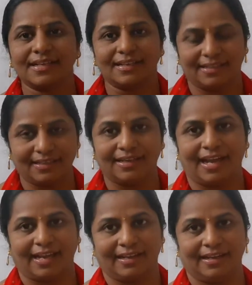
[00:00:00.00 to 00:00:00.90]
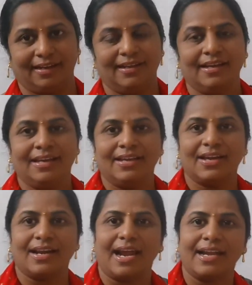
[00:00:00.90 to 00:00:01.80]
critical angle. Here
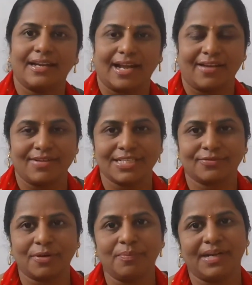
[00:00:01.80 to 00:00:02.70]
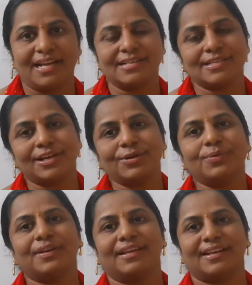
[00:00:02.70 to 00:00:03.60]
light travels from denser to
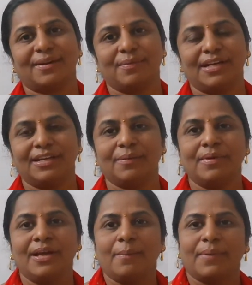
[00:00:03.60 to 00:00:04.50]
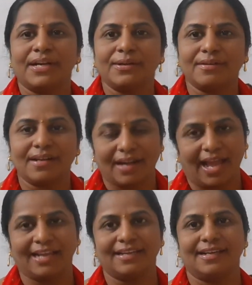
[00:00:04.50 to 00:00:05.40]
rarer medium. Particular
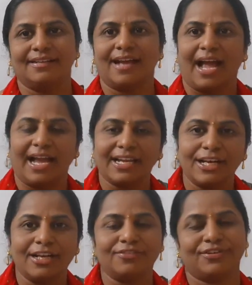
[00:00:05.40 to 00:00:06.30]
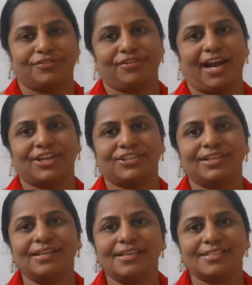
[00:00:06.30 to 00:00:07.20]
angle, the angle of
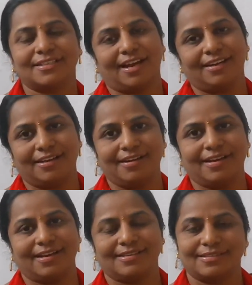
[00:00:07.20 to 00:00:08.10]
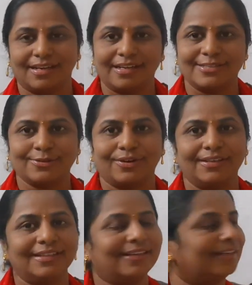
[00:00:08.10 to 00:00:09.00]
refraction is 90 degrees. That is called
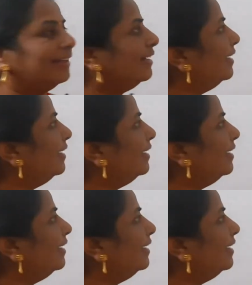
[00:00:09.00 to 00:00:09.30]
the critical